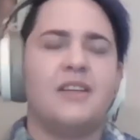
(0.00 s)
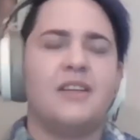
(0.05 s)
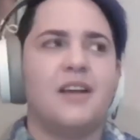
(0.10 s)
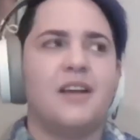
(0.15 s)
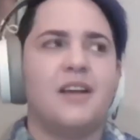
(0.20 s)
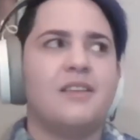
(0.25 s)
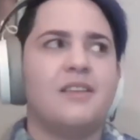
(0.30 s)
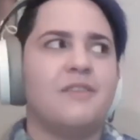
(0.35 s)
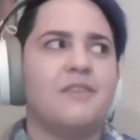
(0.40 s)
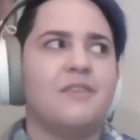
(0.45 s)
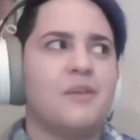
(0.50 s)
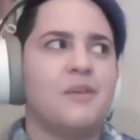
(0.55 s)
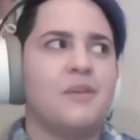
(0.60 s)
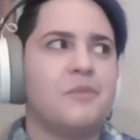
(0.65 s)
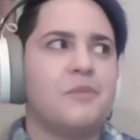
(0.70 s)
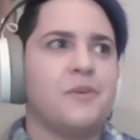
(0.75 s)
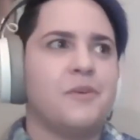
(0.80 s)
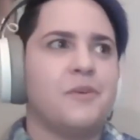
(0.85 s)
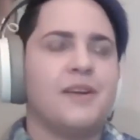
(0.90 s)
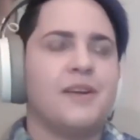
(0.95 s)
if I
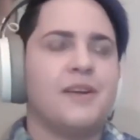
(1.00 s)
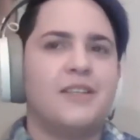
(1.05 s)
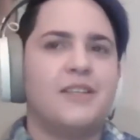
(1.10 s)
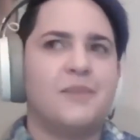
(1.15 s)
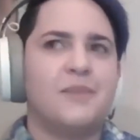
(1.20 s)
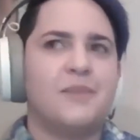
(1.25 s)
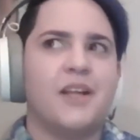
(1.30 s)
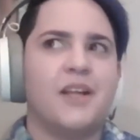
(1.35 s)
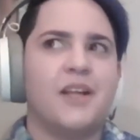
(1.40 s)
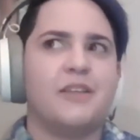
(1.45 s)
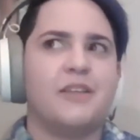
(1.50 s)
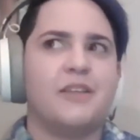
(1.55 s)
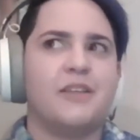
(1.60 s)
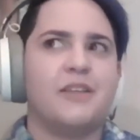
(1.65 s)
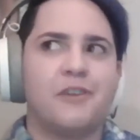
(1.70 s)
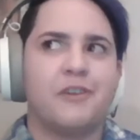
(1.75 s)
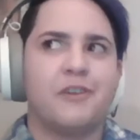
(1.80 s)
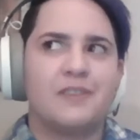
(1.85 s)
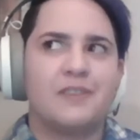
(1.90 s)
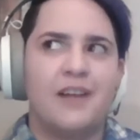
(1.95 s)
remember correctly, it's one of like the
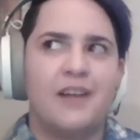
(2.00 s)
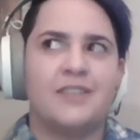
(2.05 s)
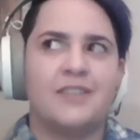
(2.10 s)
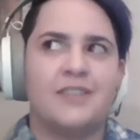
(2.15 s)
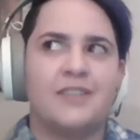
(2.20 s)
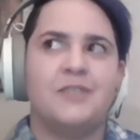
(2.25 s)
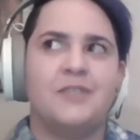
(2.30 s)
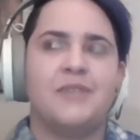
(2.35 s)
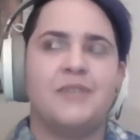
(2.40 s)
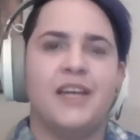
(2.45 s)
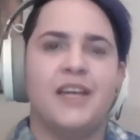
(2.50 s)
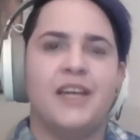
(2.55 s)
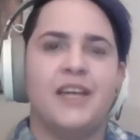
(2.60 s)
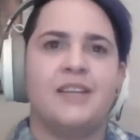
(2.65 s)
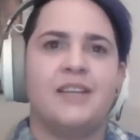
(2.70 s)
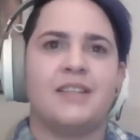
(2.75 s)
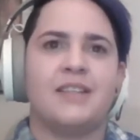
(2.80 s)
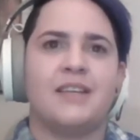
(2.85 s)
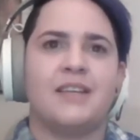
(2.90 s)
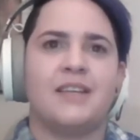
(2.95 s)
first classes you take
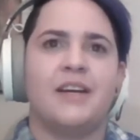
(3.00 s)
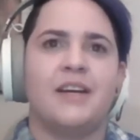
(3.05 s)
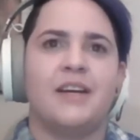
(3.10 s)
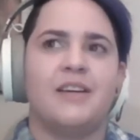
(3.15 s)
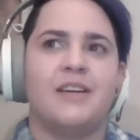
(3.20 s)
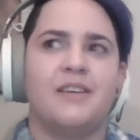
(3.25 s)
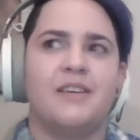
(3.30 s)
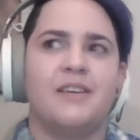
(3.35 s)
that's like